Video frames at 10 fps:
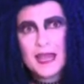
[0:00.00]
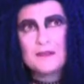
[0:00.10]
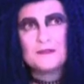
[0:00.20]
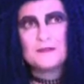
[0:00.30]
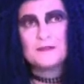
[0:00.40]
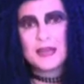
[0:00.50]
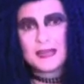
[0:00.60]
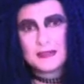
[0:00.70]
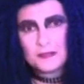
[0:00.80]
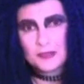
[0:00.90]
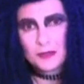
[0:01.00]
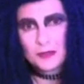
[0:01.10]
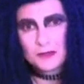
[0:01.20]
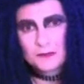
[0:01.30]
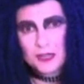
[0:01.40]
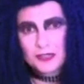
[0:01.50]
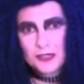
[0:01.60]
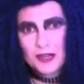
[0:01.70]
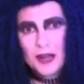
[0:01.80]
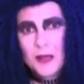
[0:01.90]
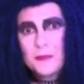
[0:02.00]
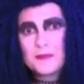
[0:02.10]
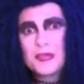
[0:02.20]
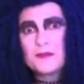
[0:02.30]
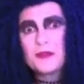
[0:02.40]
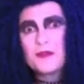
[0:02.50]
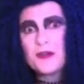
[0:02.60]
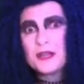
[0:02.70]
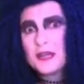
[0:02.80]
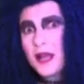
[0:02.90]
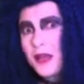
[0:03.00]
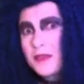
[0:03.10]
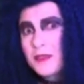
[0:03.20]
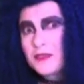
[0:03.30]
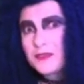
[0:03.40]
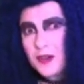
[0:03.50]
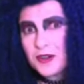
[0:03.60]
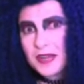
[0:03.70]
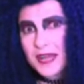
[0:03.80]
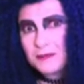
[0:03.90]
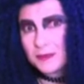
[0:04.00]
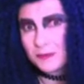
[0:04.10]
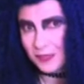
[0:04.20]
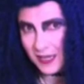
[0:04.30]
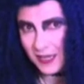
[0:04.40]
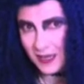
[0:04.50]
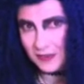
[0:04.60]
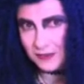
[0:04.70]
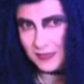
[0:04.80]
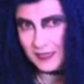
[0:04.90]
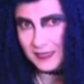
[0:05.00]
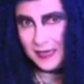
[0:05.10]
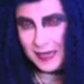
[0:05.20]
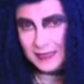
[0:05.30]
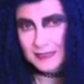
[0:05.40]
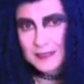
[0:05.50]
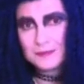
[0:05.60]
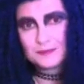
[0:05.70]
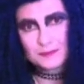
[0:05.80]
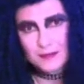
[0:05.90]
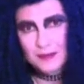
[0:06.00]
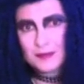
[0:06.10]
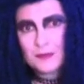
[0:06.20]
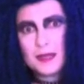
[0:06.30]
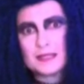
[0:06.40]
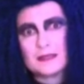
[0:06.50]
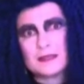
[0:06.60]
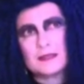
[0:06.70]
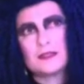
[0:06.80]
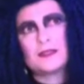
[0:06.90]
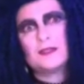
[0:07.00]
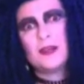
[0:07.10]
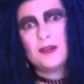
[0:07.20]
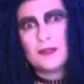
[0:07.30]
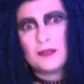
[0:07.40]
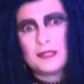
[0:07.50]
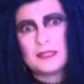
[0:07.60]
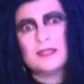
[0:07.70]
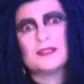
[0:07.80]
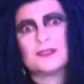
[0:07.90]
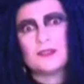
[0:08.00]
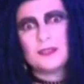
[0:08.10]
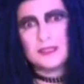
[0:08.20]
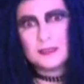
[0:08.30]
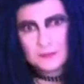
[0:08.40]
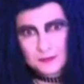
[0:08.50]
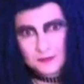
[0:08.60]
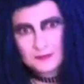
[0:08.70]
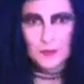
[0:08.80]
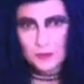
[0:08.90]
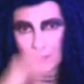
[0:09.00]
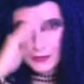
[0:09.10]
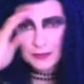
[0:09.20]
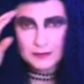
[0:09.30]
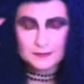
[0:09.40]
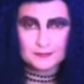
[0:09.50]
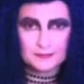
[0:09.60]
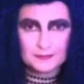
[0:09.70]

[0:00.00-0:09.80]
And finally, with so much pressure, they recorded the third album, Stay Hungry. And the rest, as you know, is history. Oof.